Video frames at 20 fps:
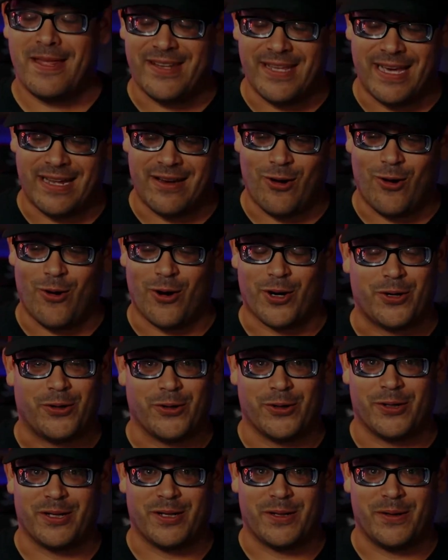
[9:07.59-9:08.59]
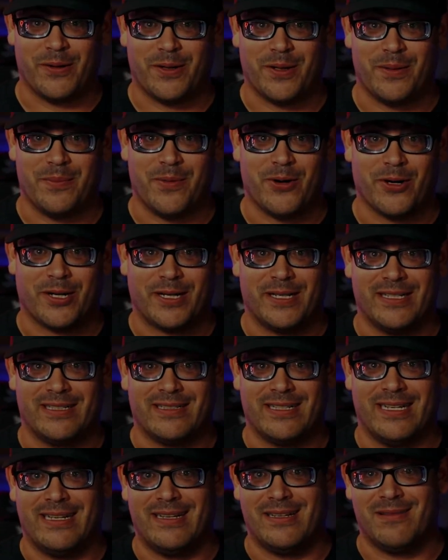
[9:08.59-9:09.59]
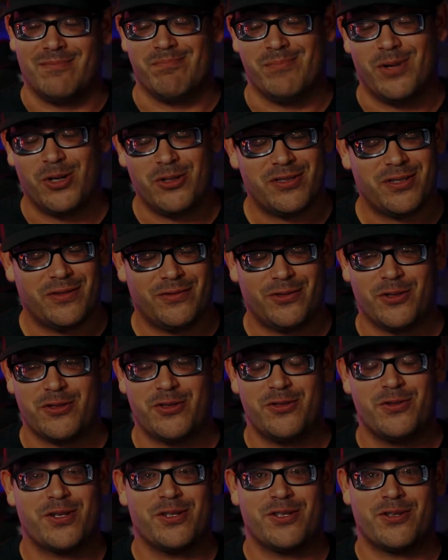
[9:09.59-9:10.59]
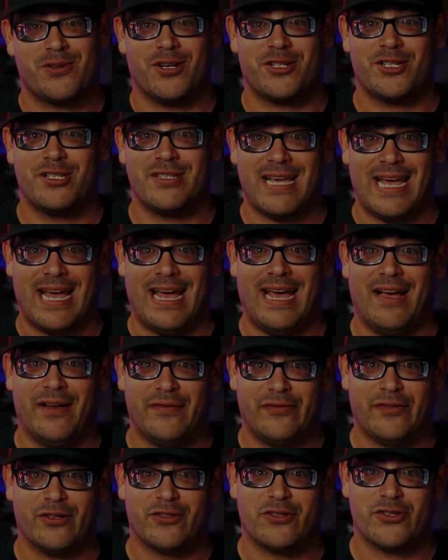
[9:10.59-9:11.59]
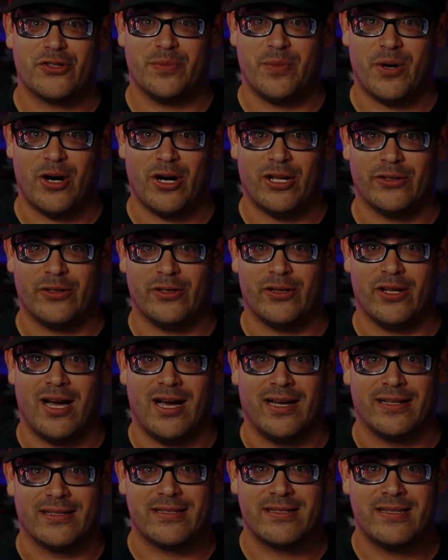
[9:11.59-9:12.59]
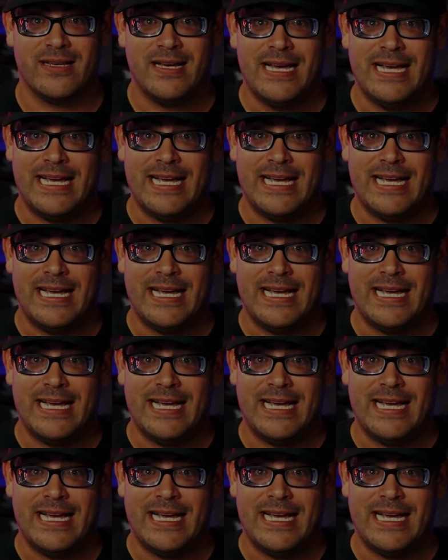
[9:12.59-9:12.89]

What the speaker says: that are currently on the market, and most of those new constructions have smaller lots.